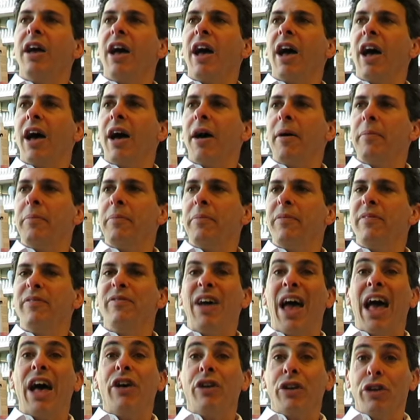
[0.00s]
um,
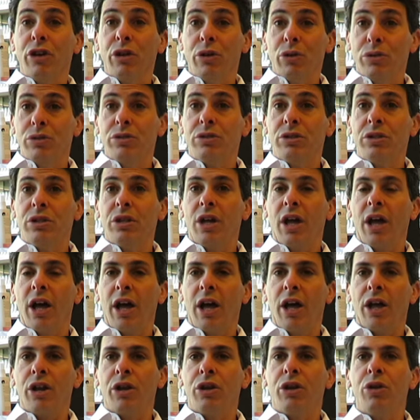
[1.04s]
values
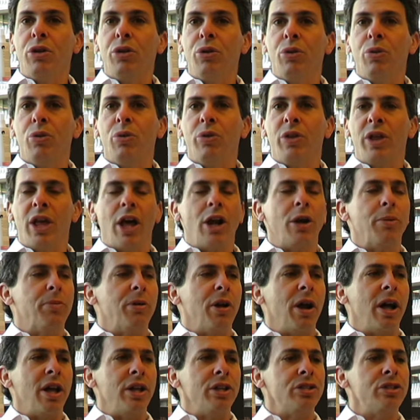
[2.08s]
uh, to the
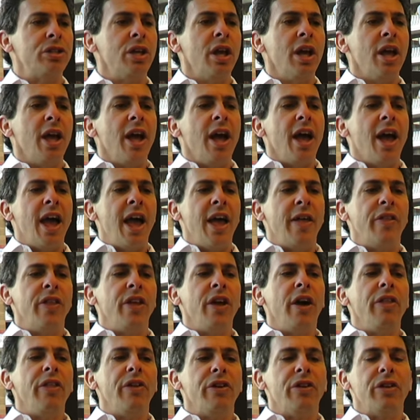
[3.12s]
enterprise and
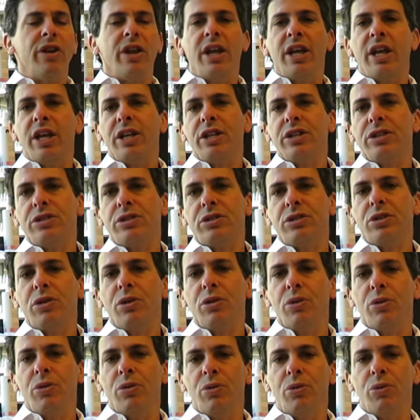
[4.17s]
the other is
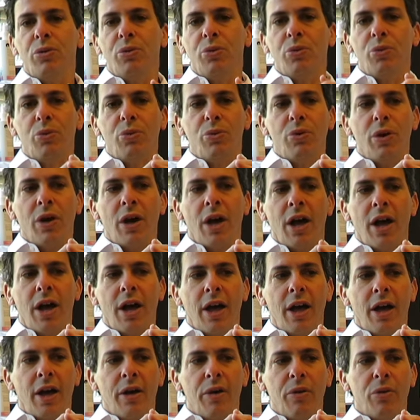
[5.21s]
to
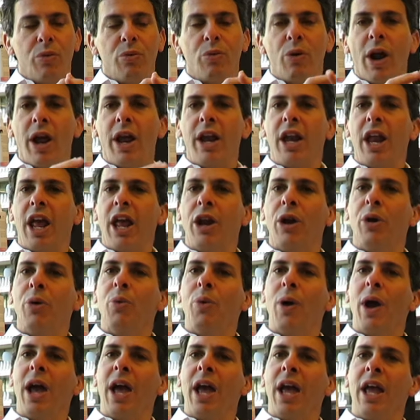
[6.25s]
uh, write in a
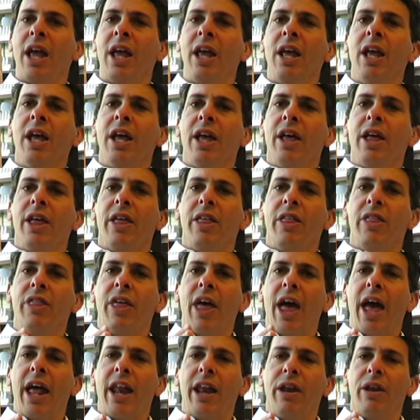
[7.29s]
way
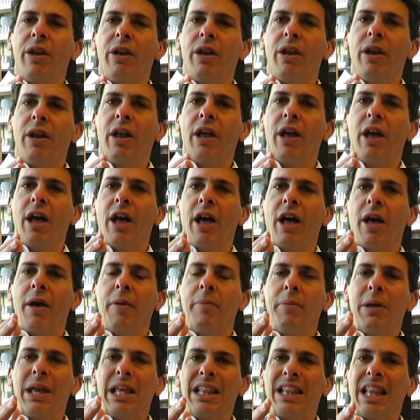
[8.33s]
that
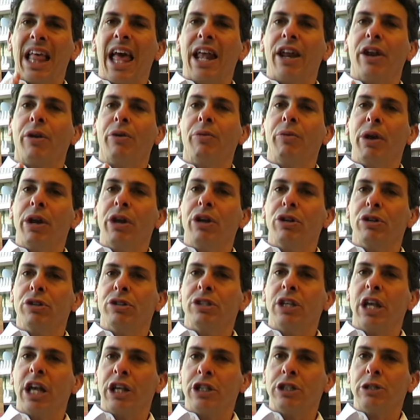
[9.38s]
um, Atlantic
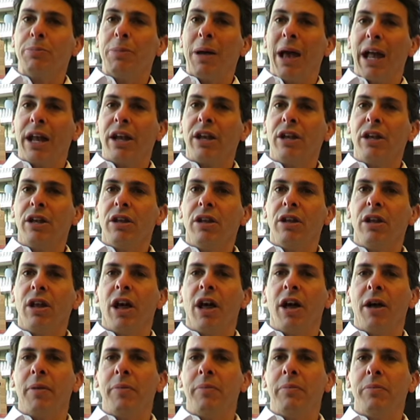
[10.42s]
readers expect
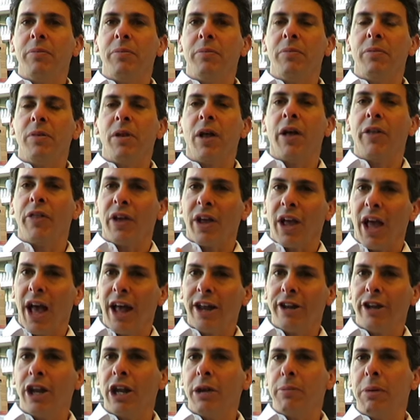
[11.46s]
um, uh, the
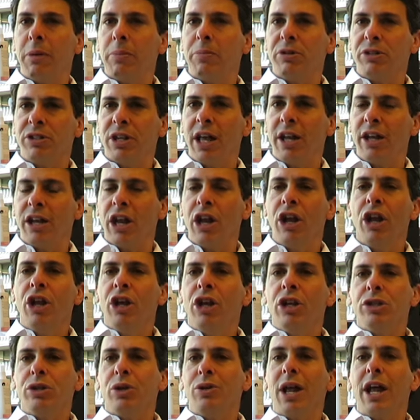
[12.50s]
content to be presented.
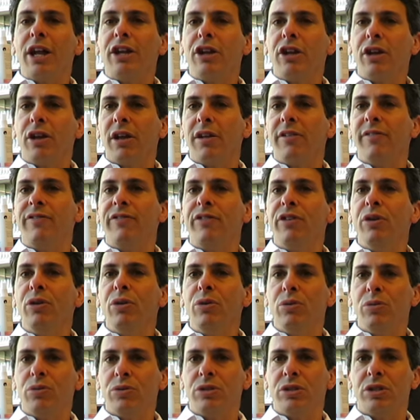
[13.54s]
So, not to
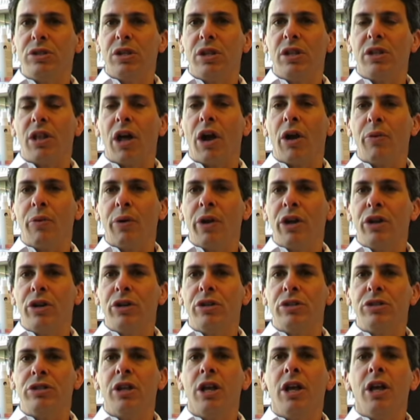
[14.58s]
confuse our
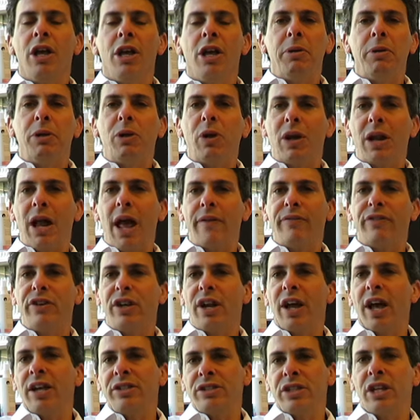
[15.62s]
readers between
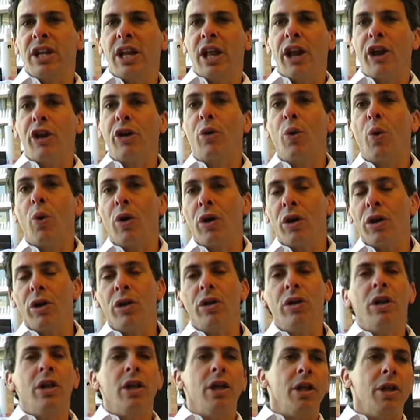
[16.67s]
advertising and
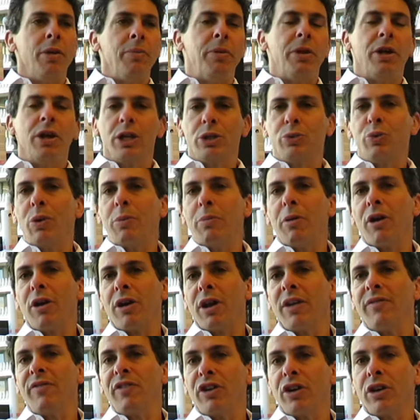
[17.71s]
editorial, because we
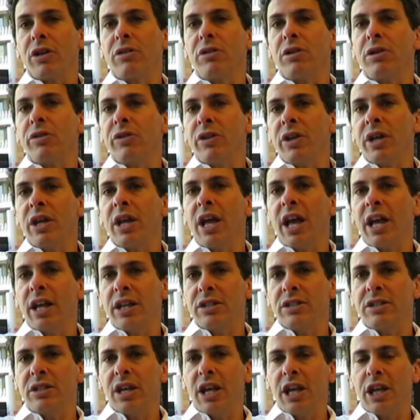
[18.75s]
market very clearly
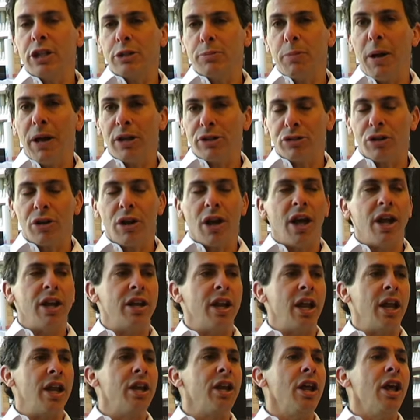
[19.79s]
as, as sponsor
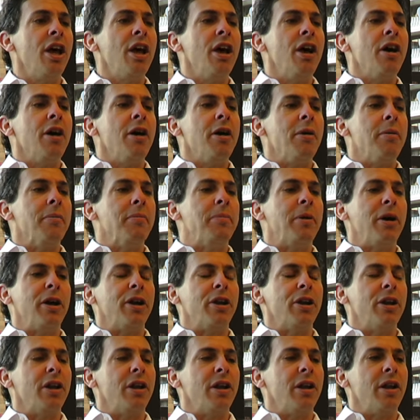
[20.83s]
content,
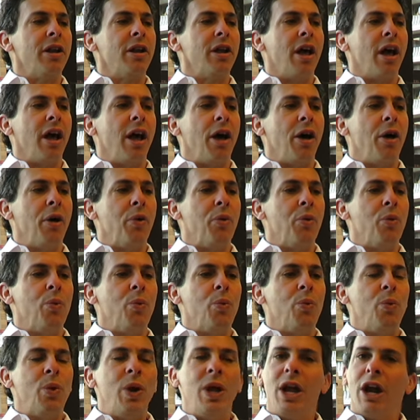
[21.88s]
but uh,
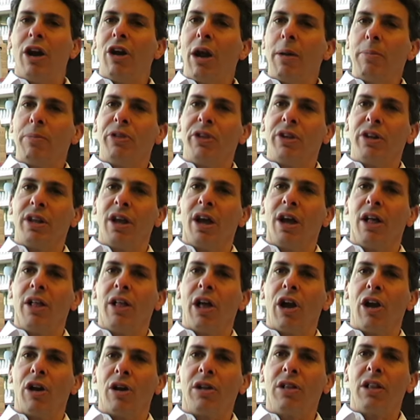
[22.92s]
we are able to tell
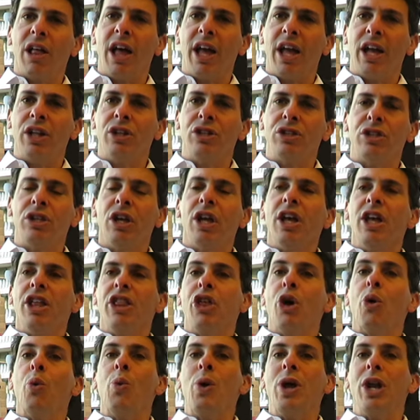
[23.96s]
our clients
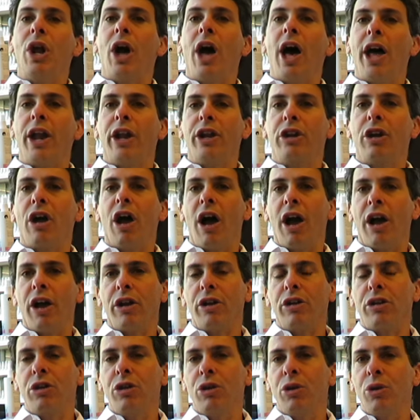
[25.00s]
that we know how to
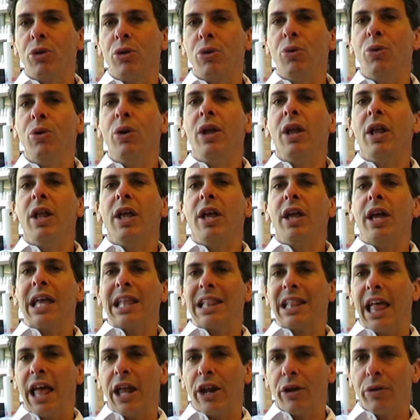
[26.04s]
talk to
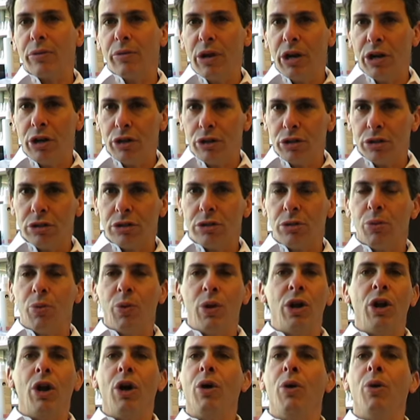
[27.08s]
Atlantic readers.
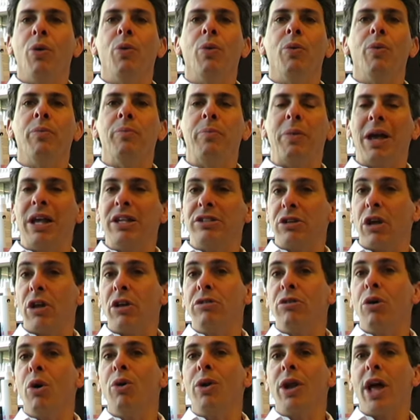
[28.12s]
We know, based on
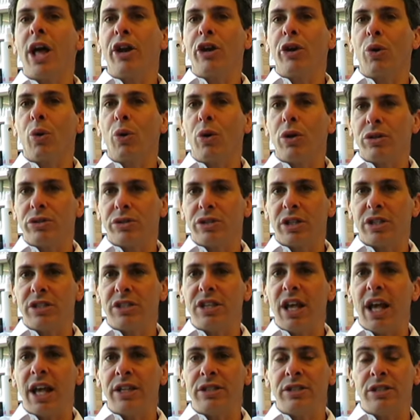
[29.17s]
our own editorial
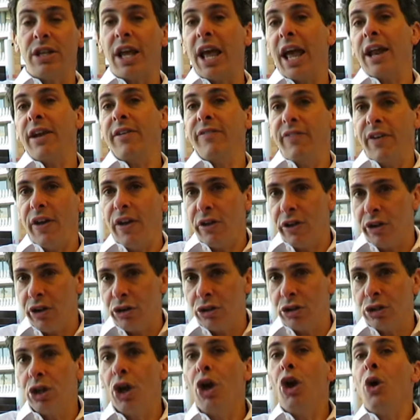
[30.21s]
success and
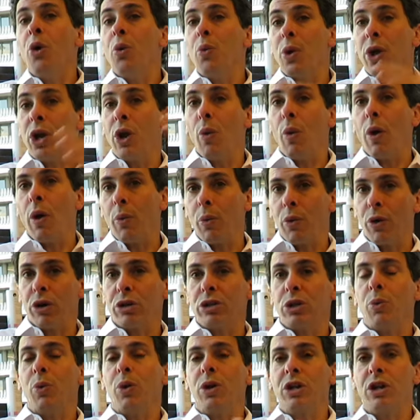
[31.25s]
failures, we know what
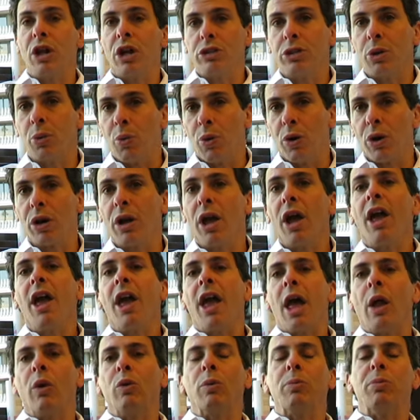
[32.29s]
works and what doesn't work,
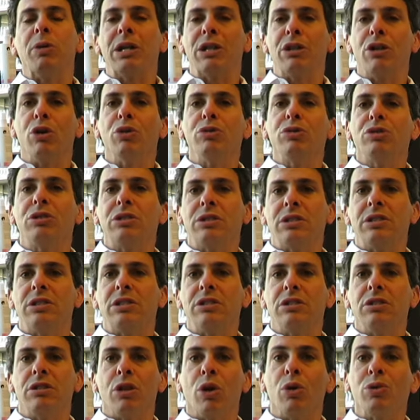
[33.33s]
and we'll bring those
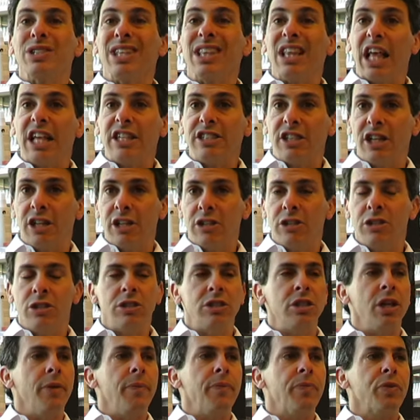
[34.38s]
those
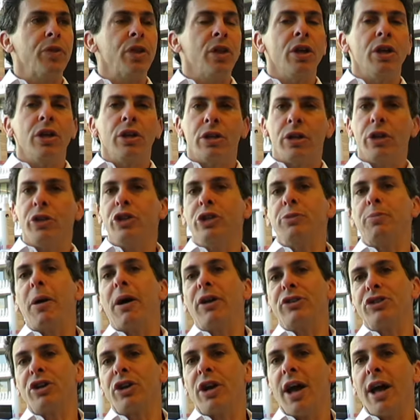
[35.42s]
lessons to the
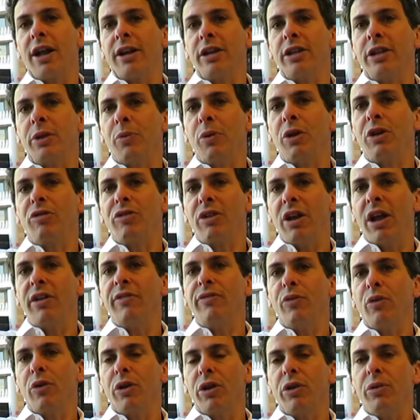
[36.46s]
sponsor content that we
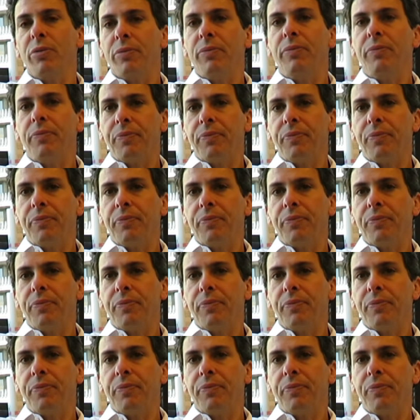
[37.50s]
create for you.